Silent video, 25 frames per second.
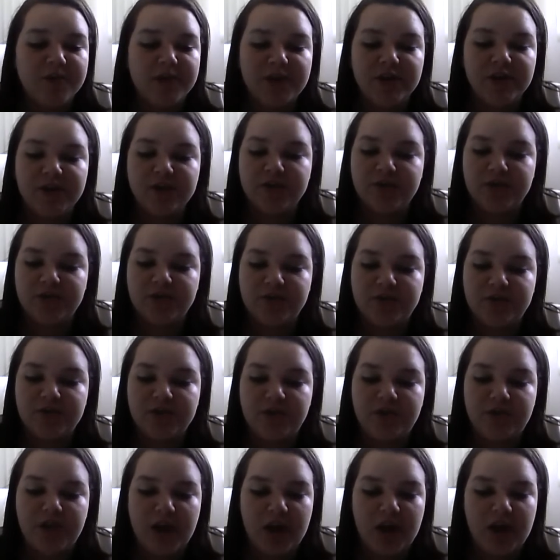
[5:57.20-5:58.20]
please do
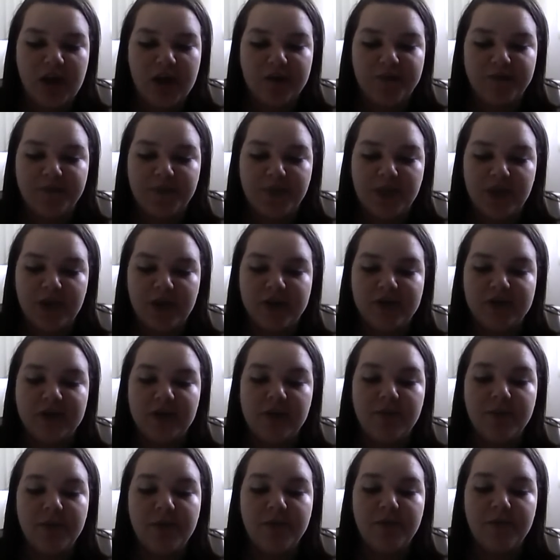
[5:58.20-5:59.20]
so here. Your
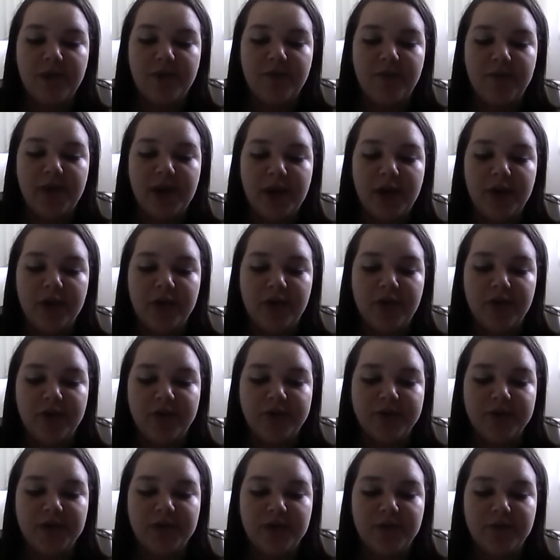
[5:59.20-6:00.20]
statement may be
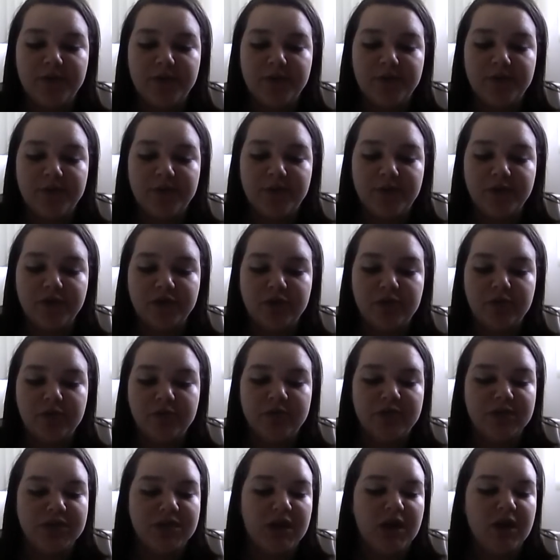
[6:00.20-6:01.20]
used in promotional
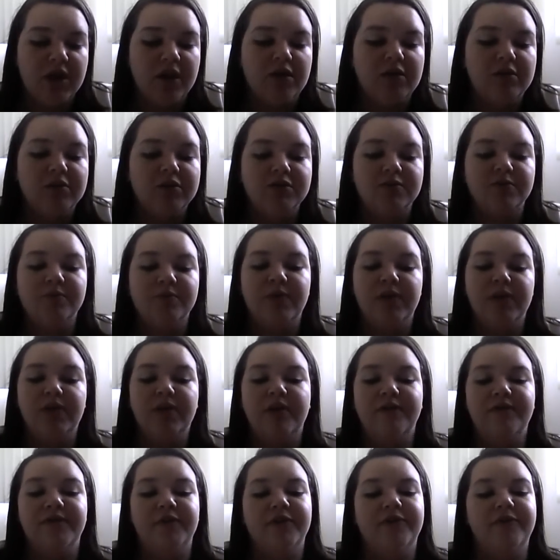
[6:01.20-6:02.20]
materials.
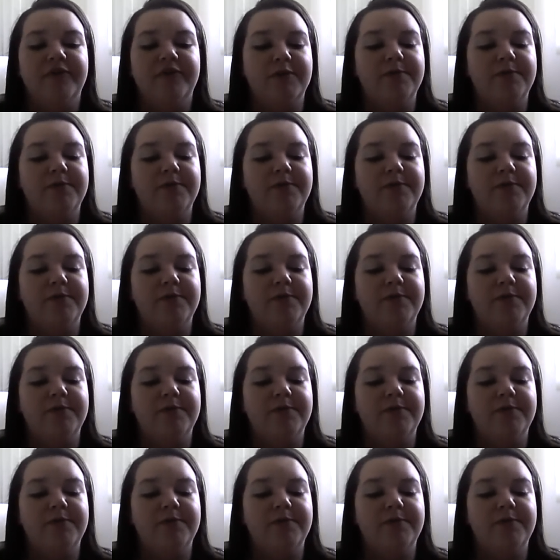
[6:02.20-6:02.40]
We'd love your